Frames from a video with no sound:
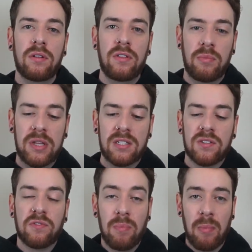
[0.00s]
the
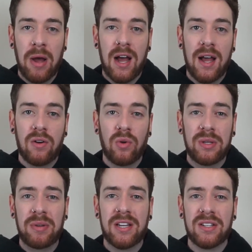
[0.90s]
pieces from the pot, only
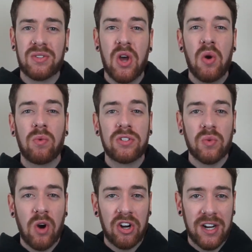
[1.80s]
because once the
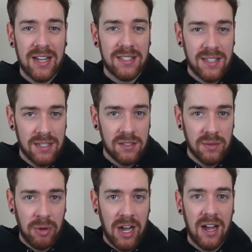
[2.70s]
water gets into the
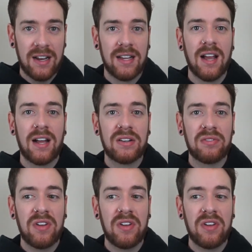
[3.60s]
pot, it kind of